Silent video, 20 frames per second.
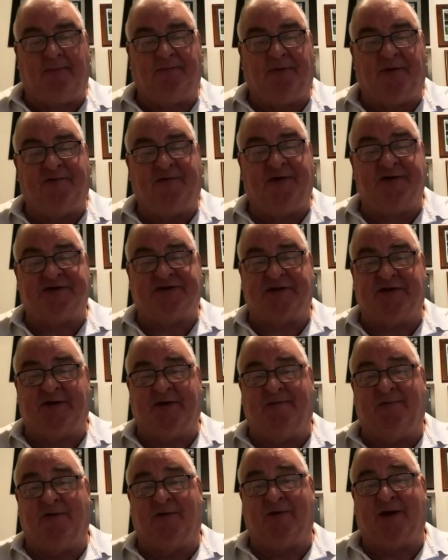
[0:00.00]
Professor,
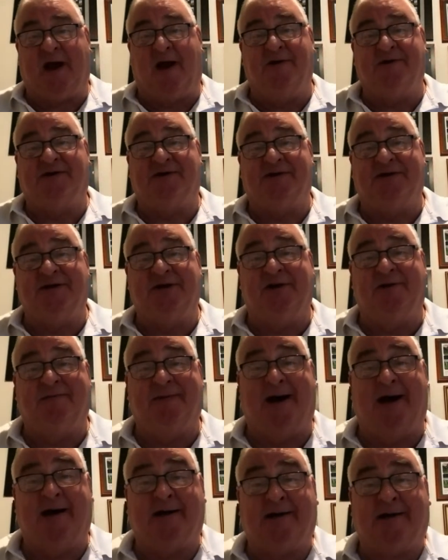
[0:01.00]
then we'll go to the
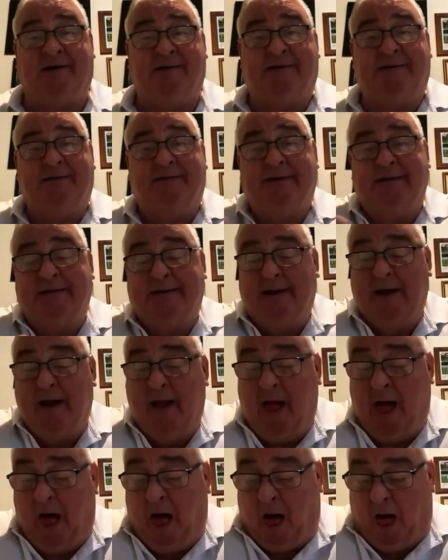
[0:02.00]
Newmarket.
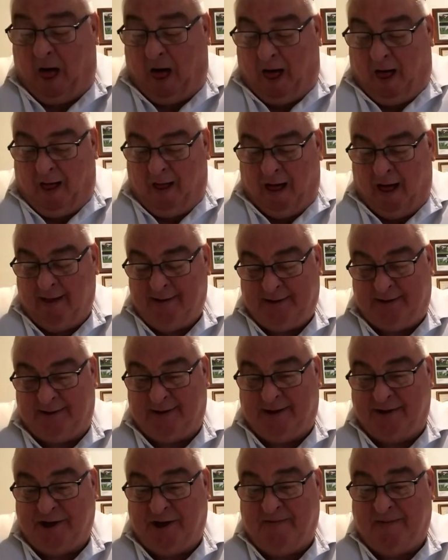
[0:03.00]
The
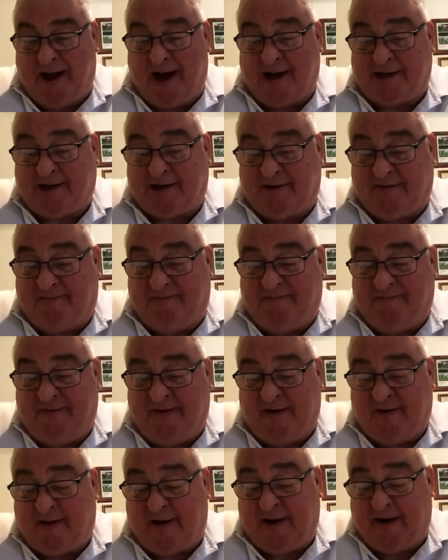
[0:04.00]
Newmarket, a
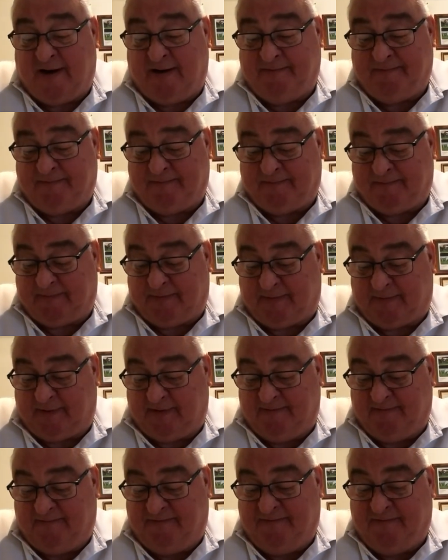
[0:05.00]
very,
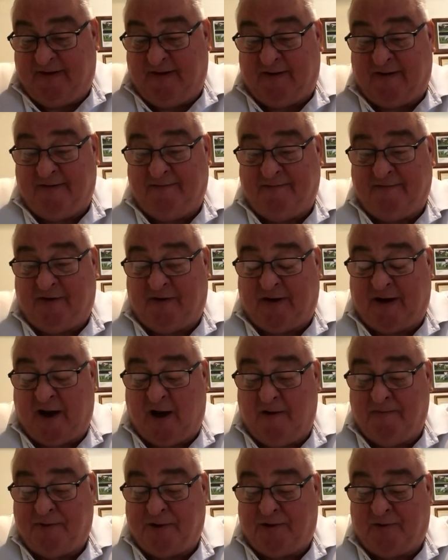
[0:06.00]
very, very
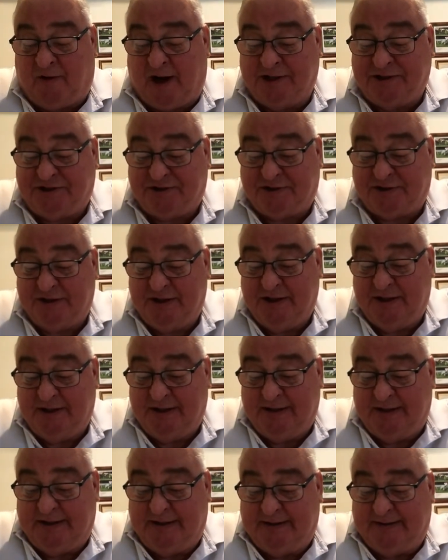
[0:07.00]
open race,
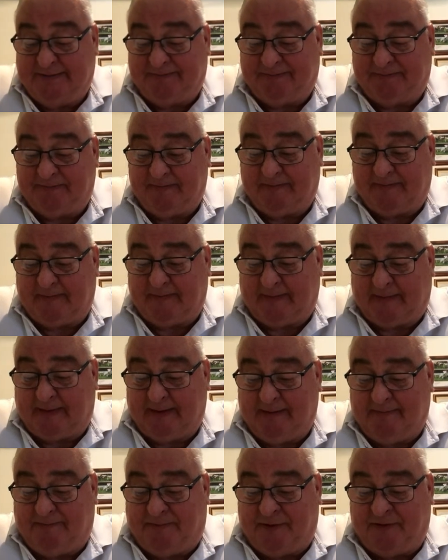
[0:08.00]

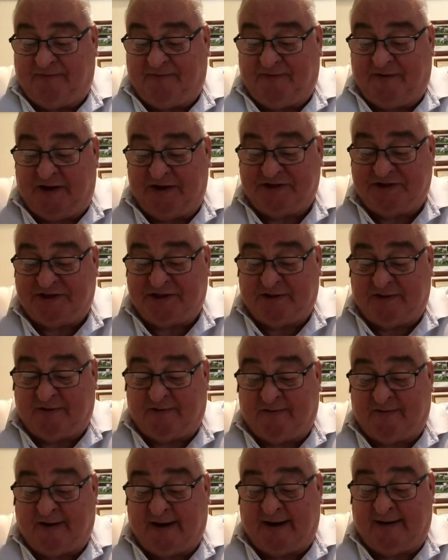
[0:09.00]

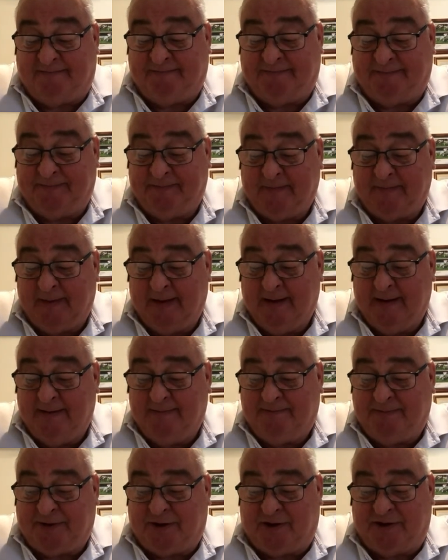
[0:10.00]
Professor,
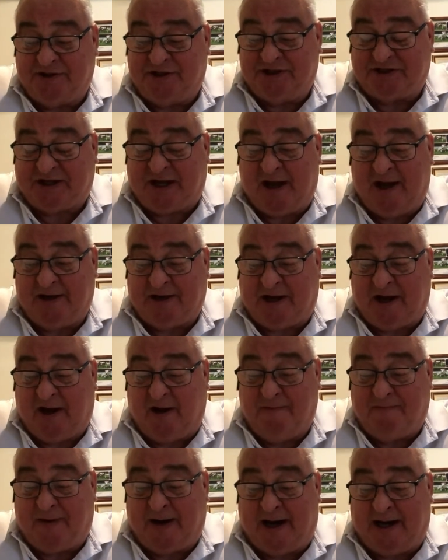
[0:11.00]
but I just can't
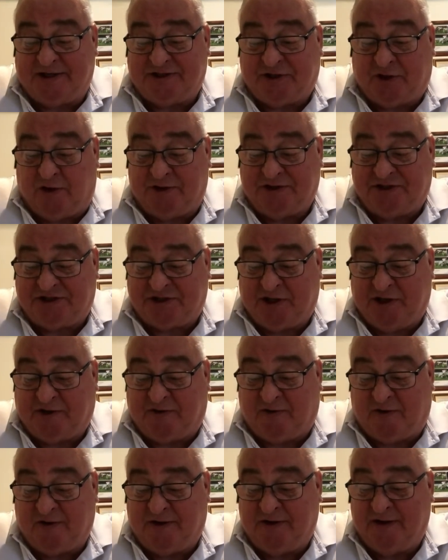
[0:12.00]
go past High
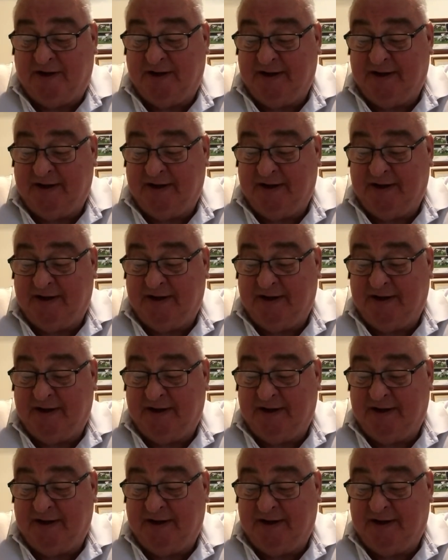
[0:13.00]
Secret